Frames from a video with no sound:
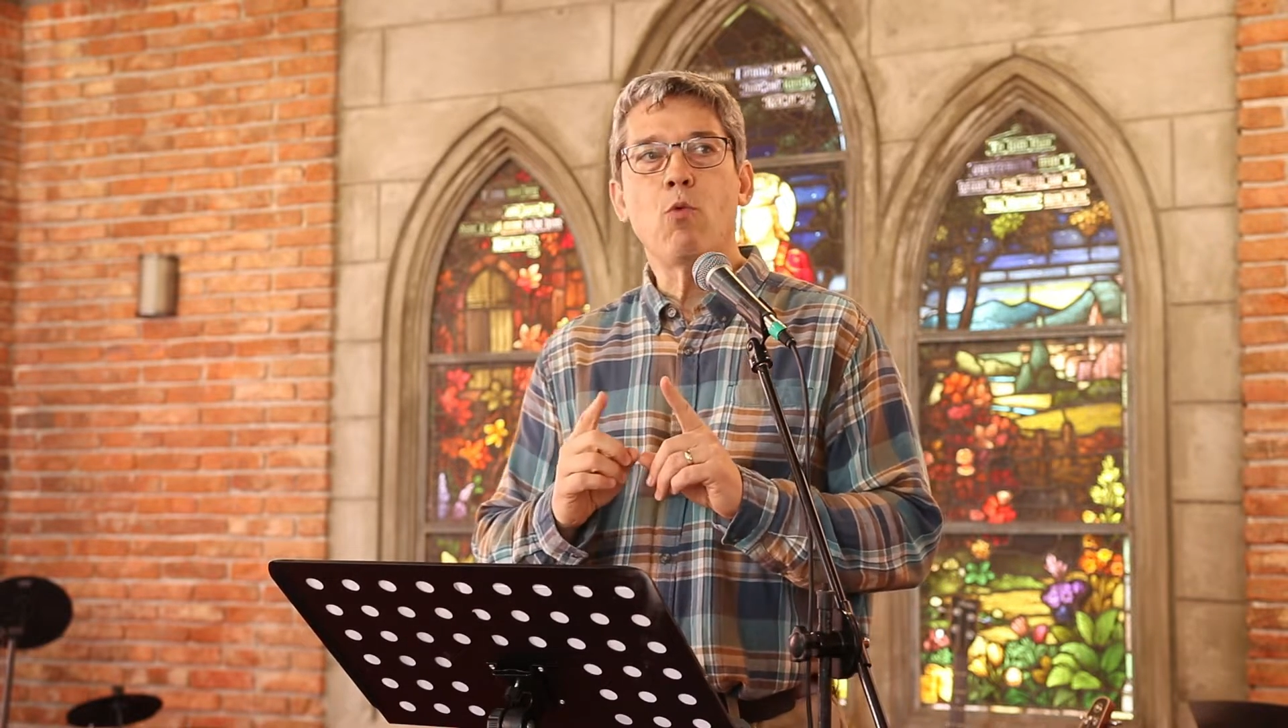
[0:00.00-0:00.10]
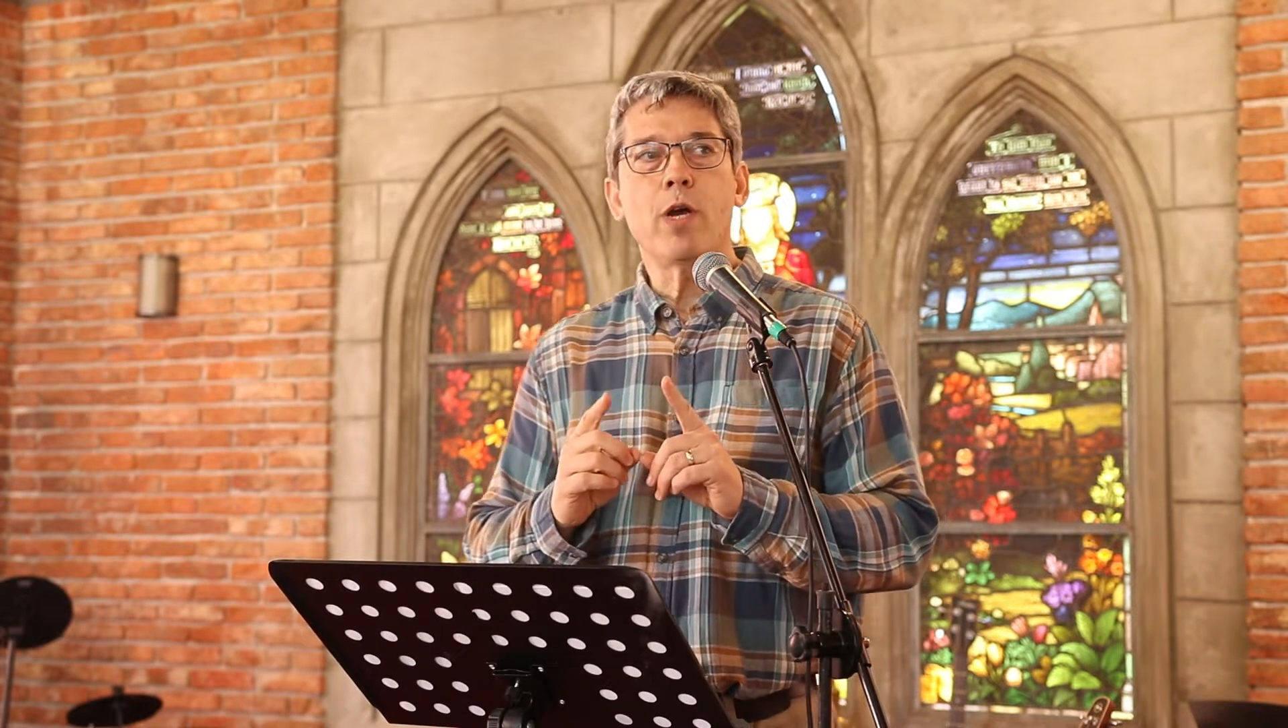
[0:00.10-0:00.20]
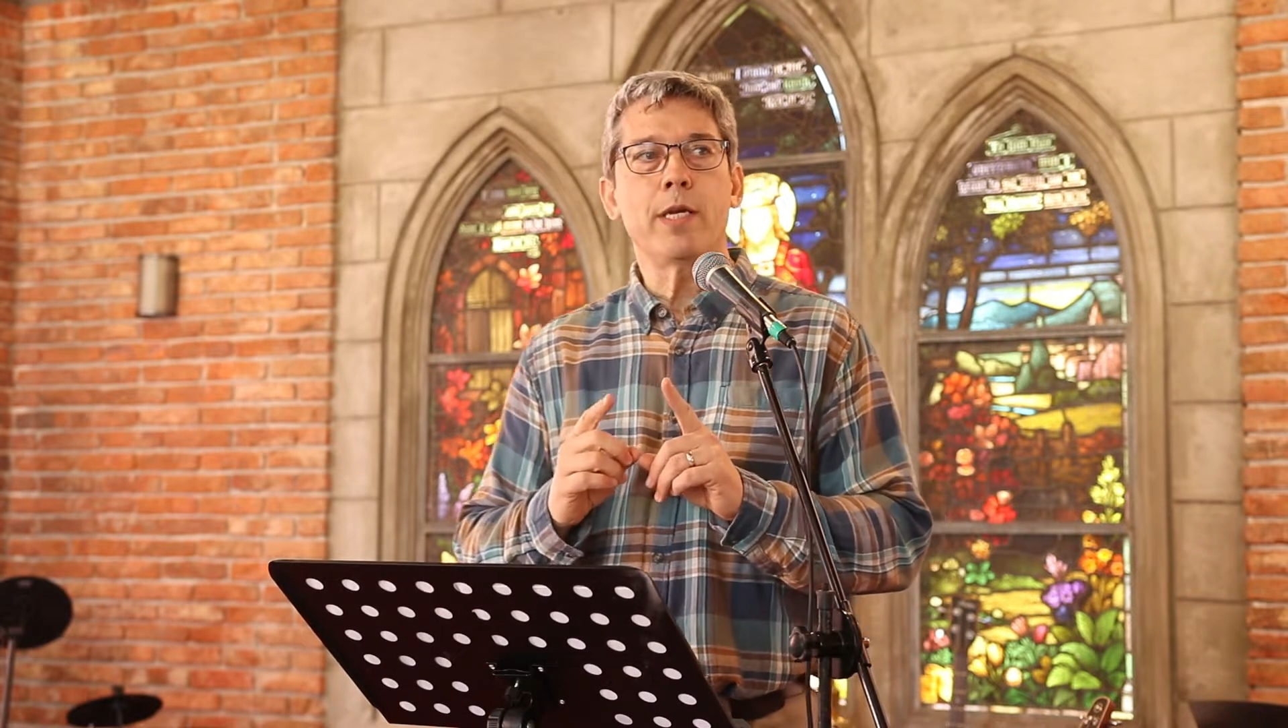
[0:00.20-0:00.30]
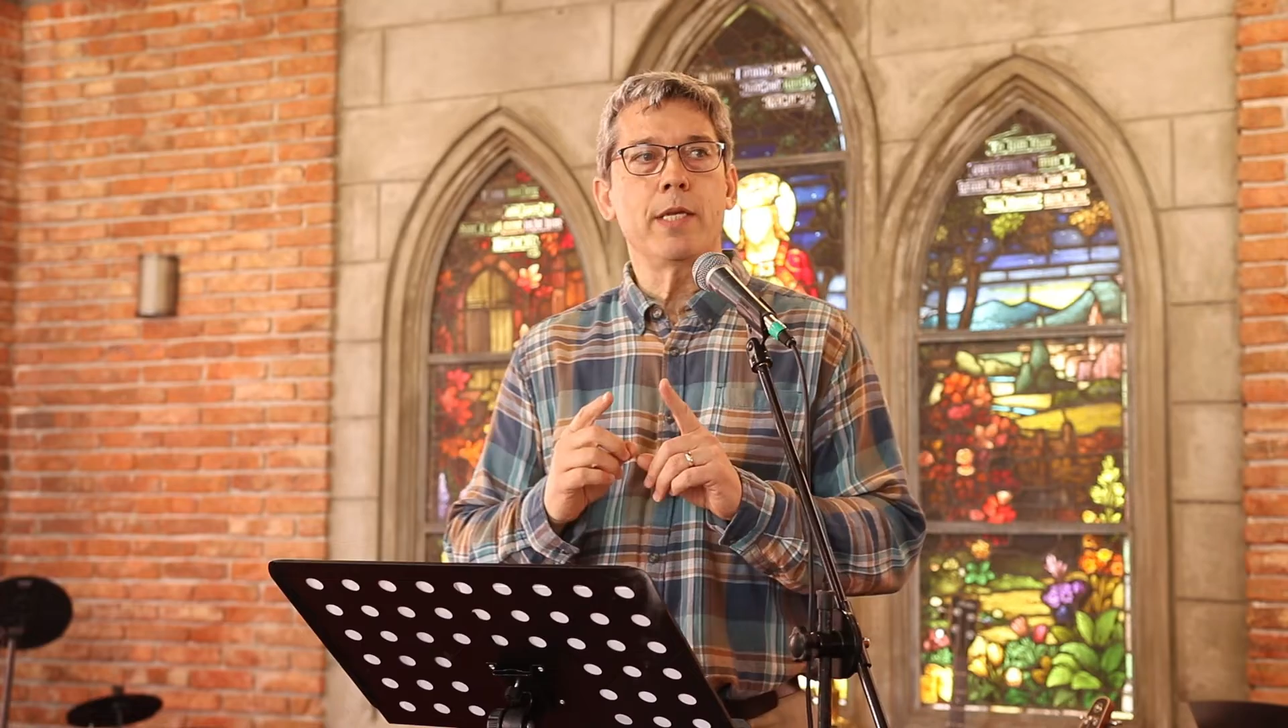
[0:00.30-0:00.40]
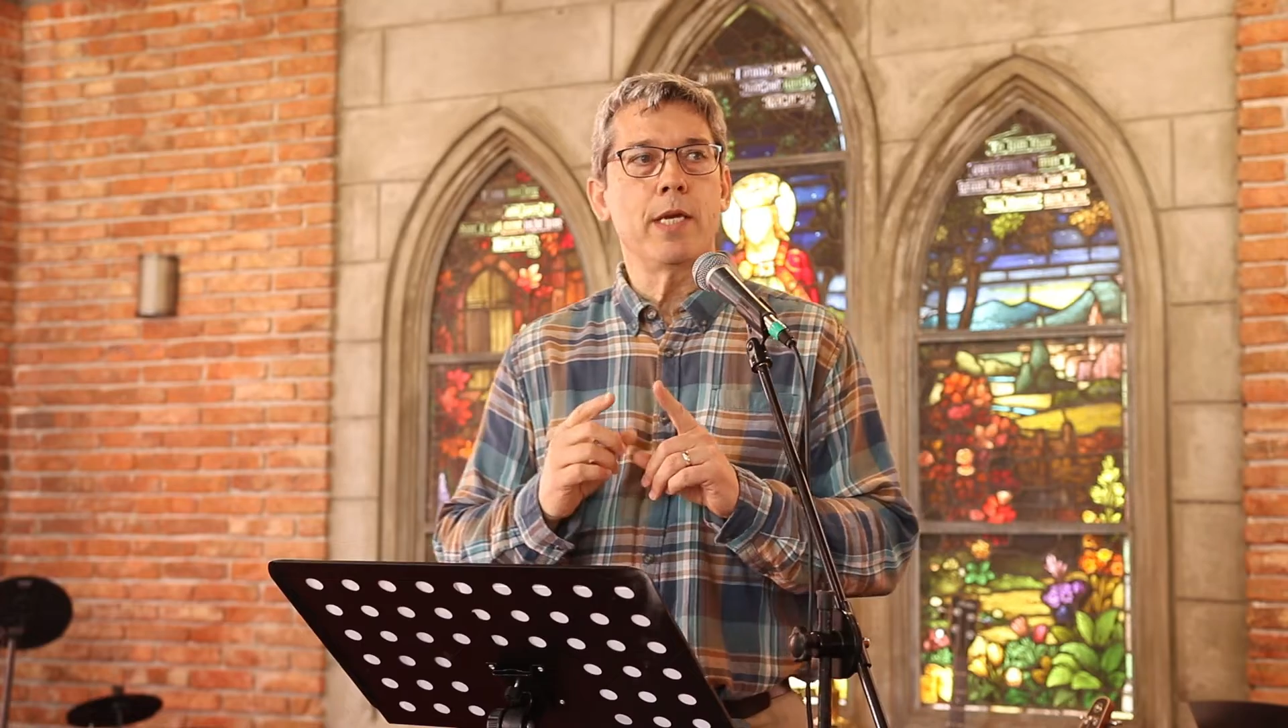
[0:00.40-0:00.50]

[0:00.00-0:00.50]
wanted to